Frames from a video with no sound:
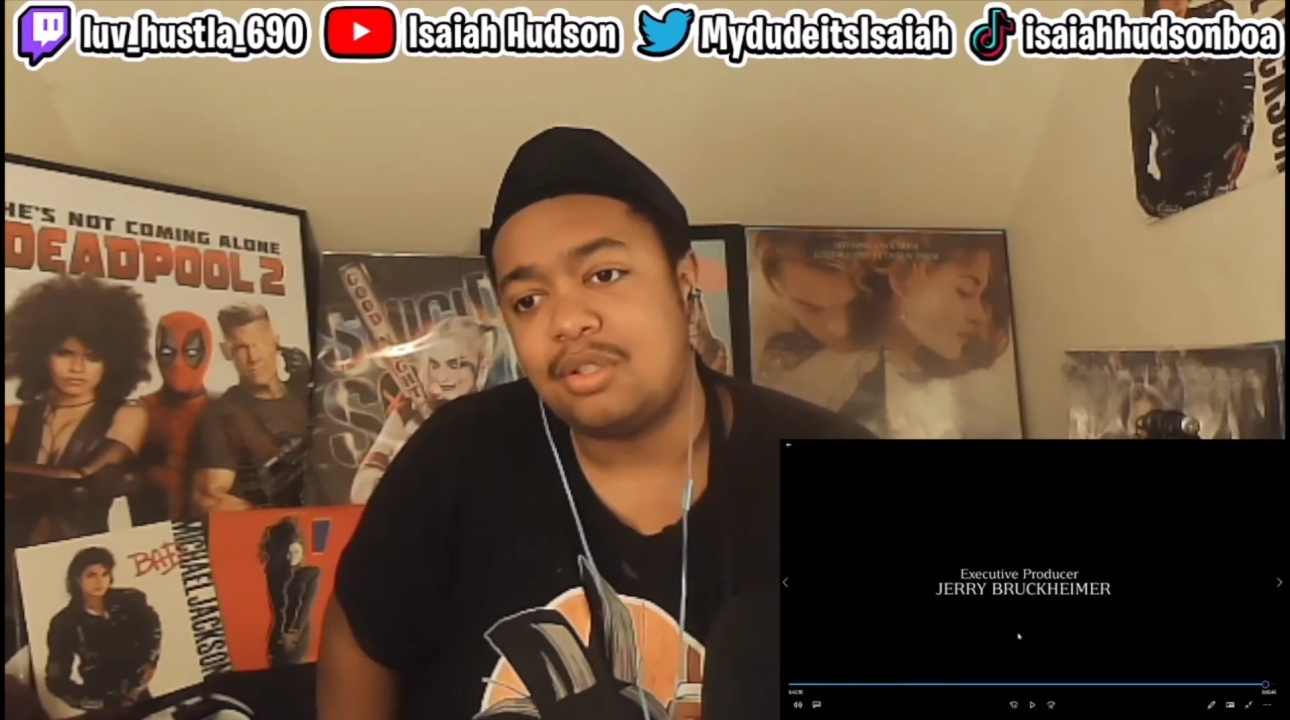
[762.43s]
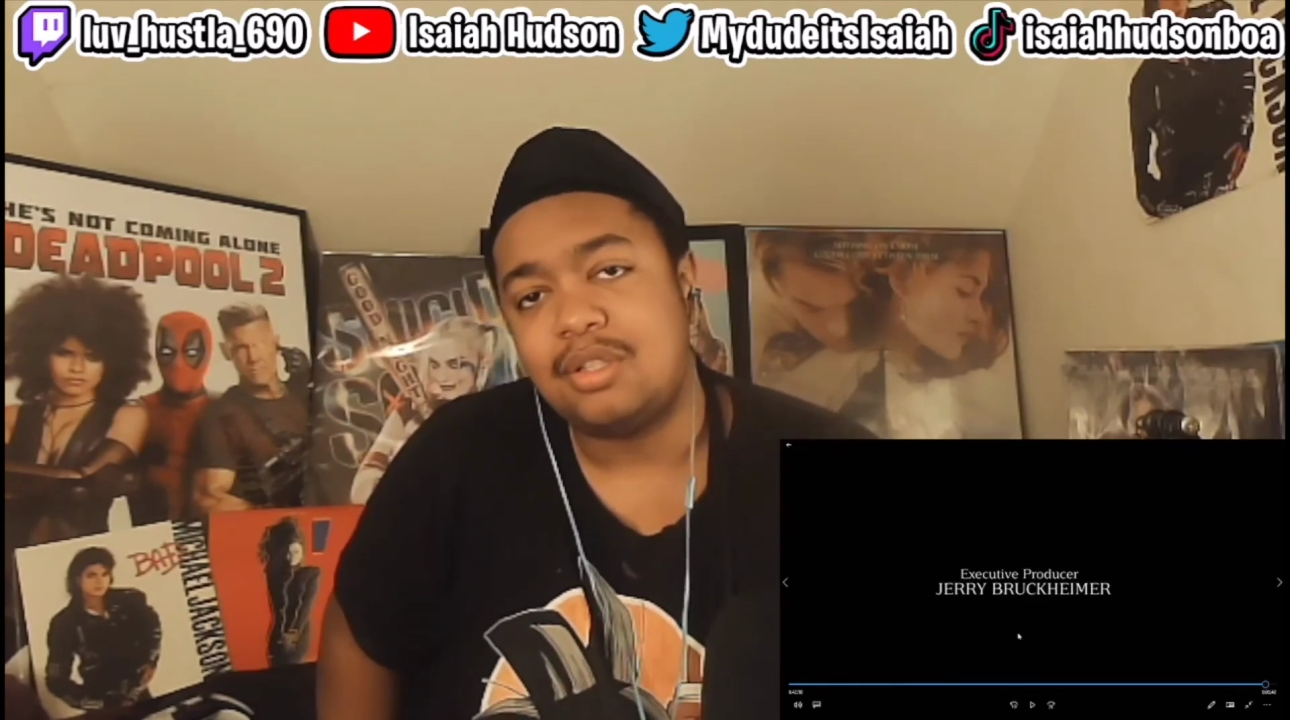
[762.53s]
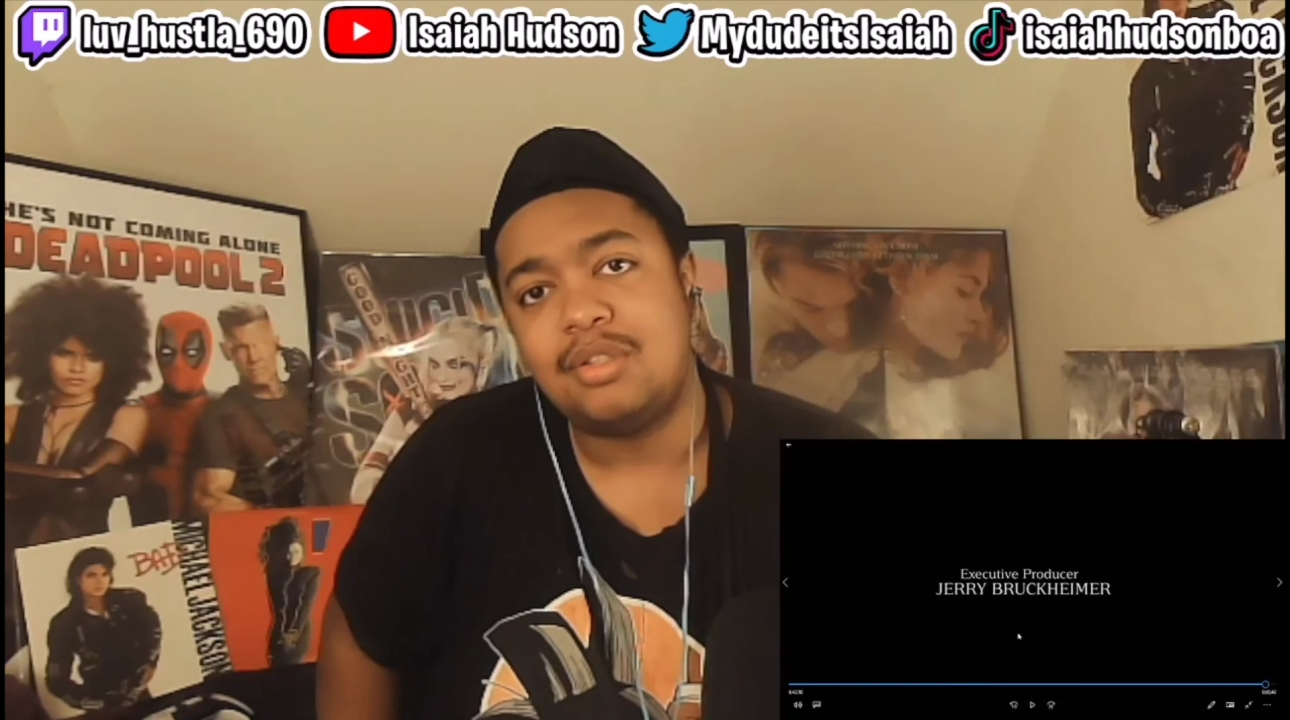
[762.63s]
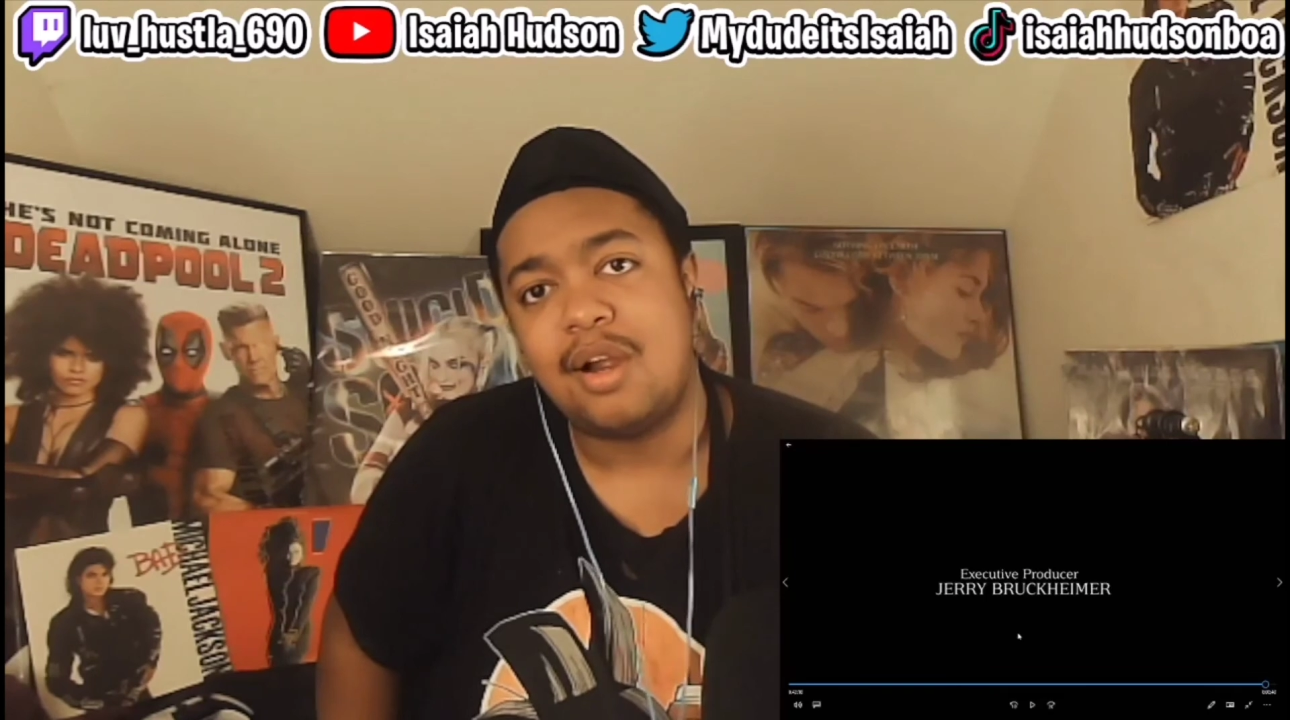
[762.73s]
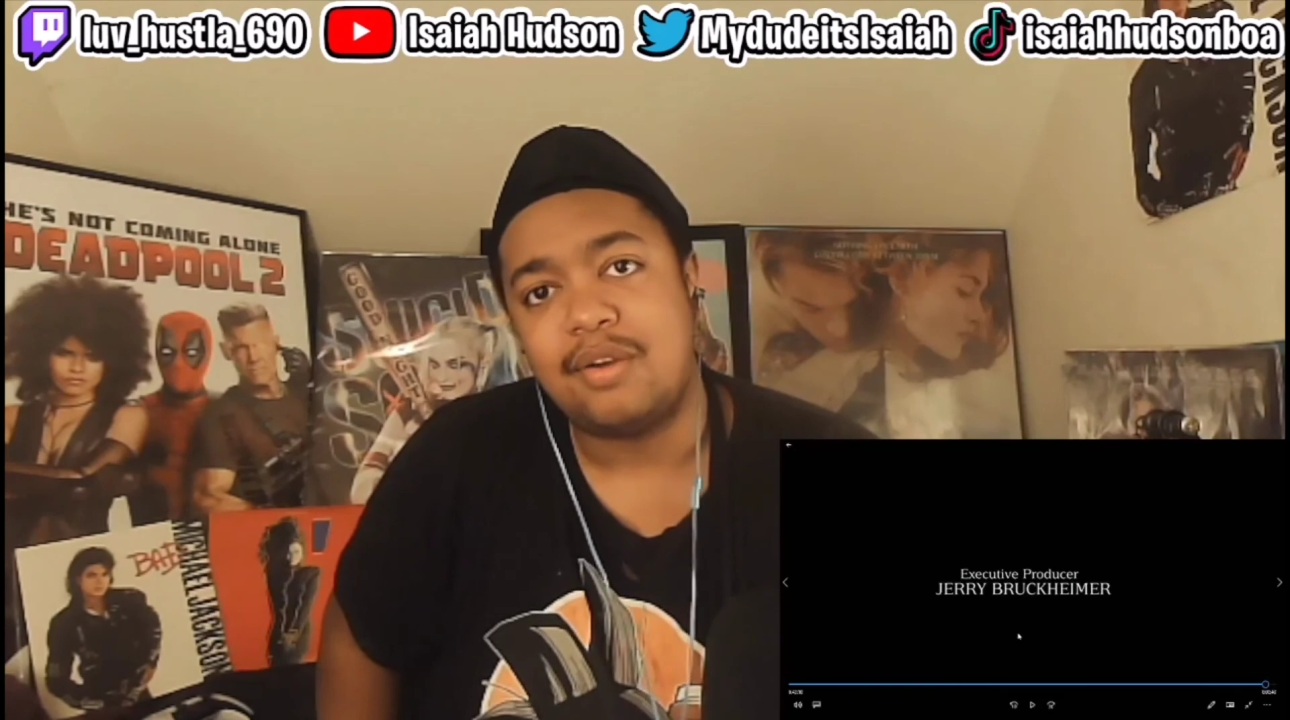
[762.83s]
to
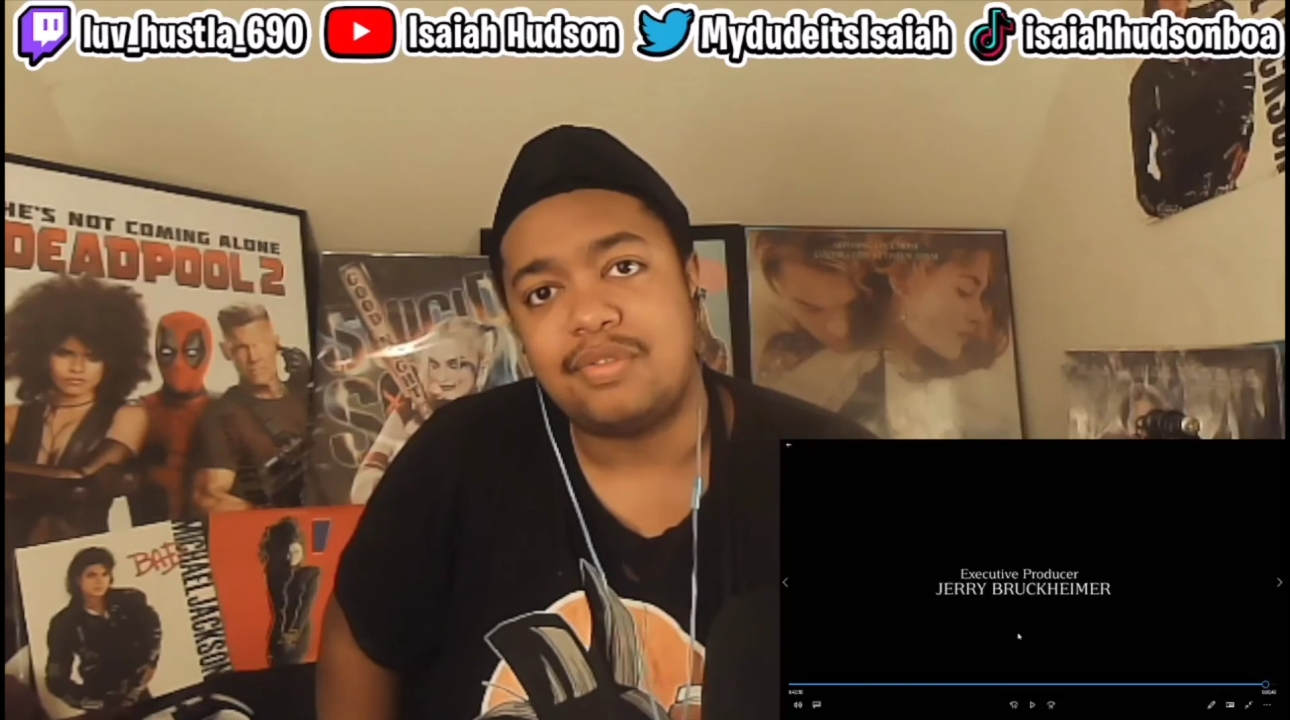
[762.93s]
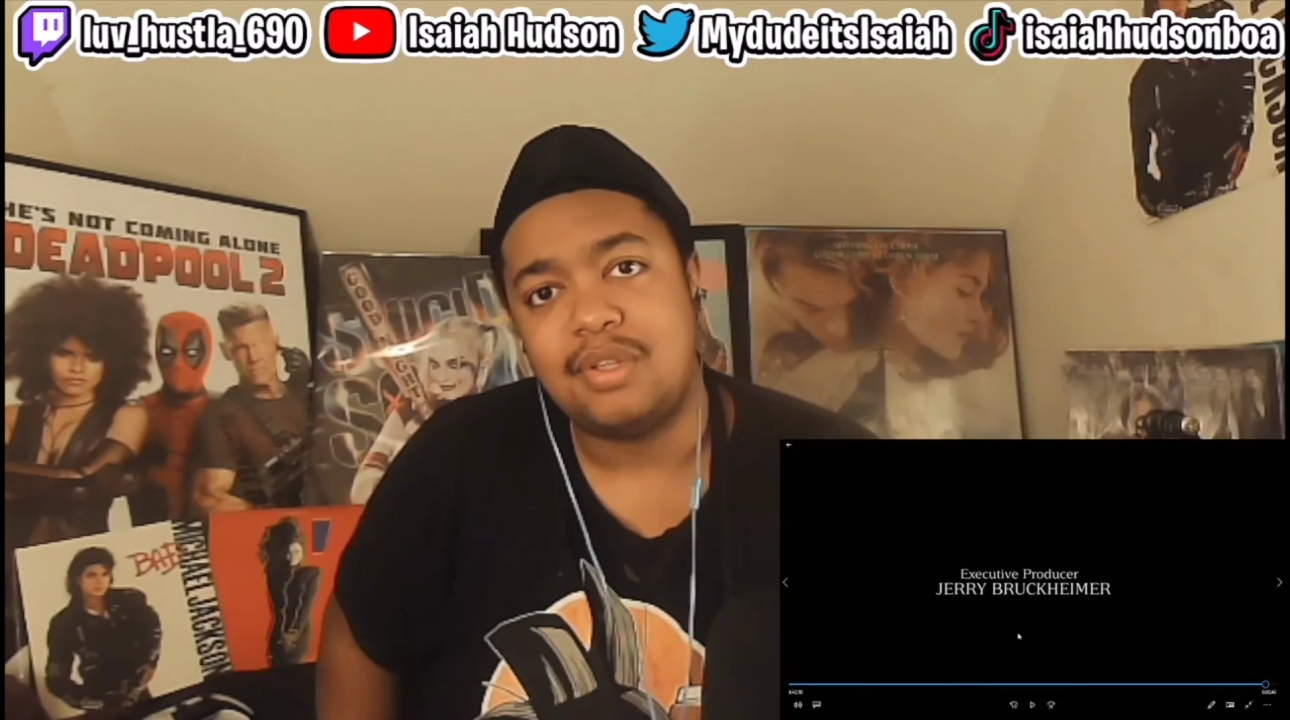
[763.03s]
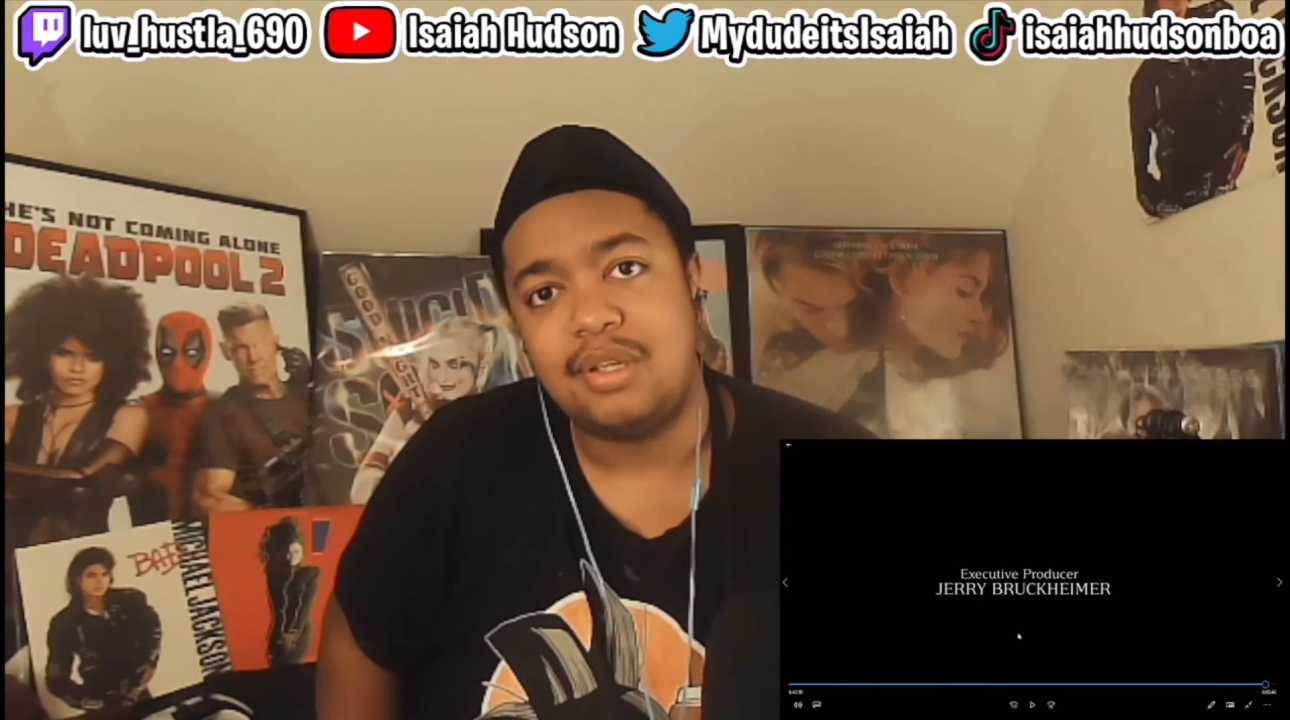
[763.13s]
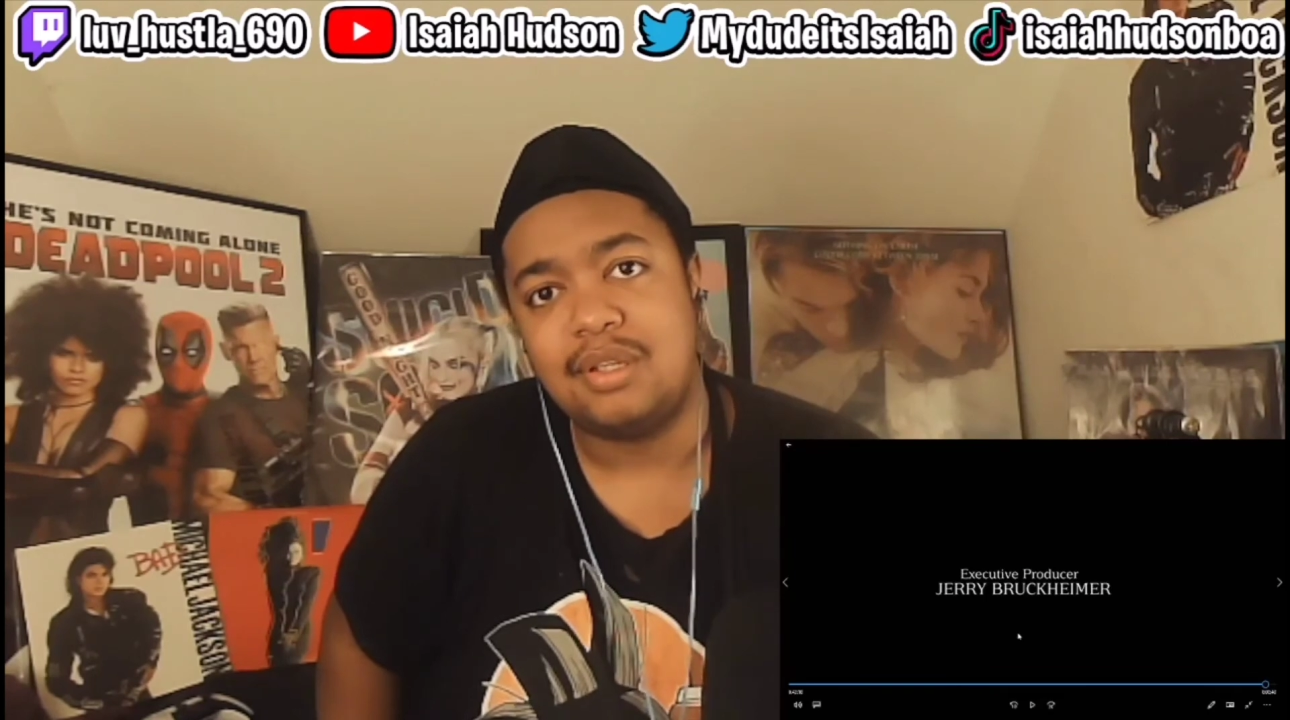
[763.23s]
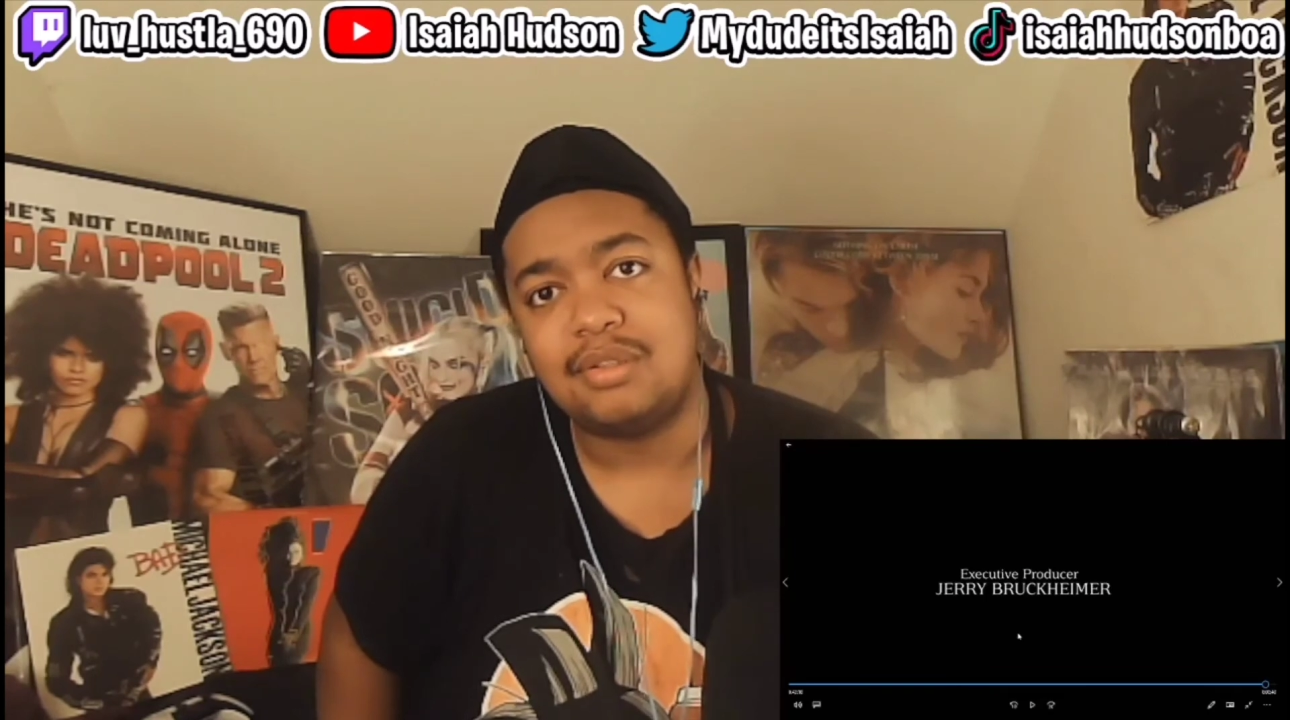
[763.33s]
Darth Sidious